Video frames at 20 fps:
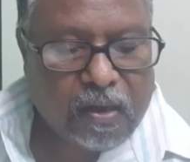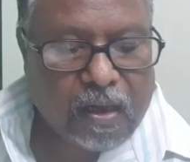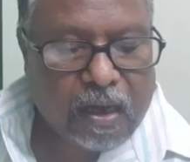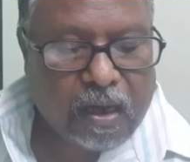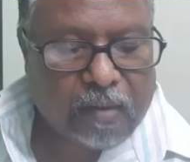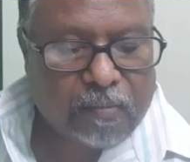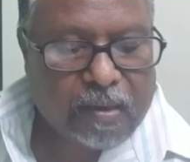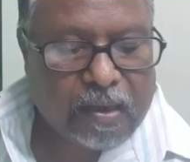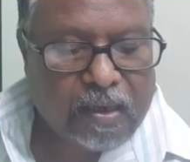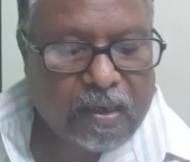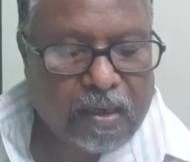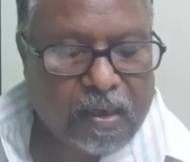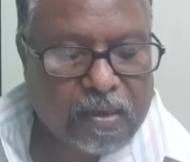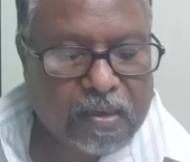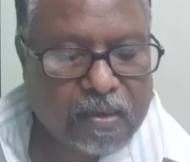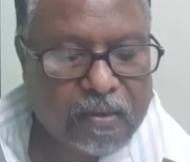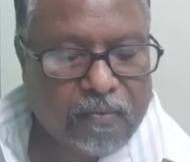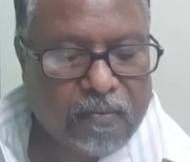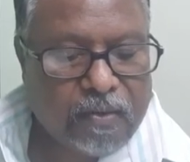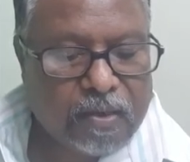
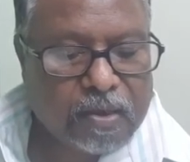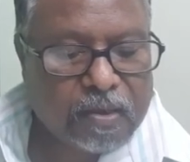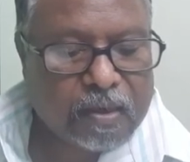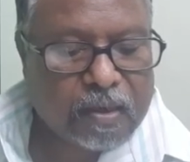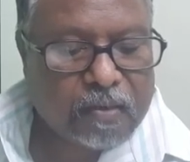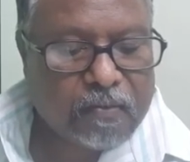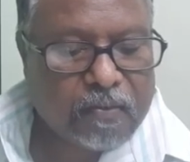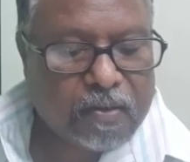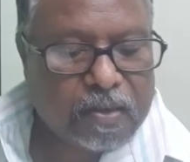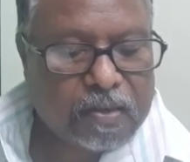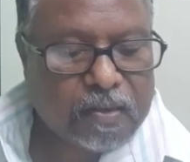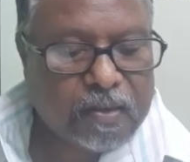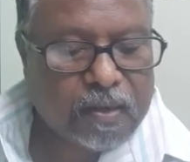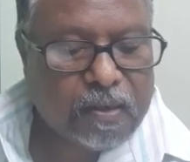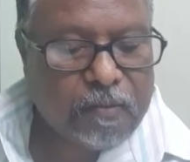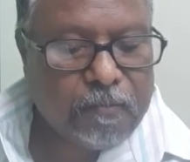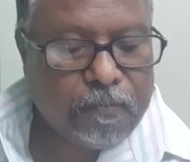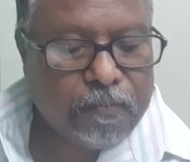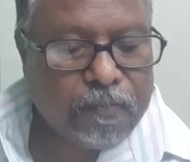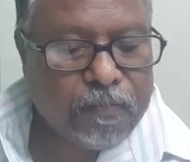amylase, which converts
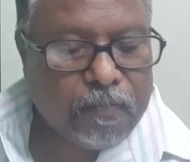the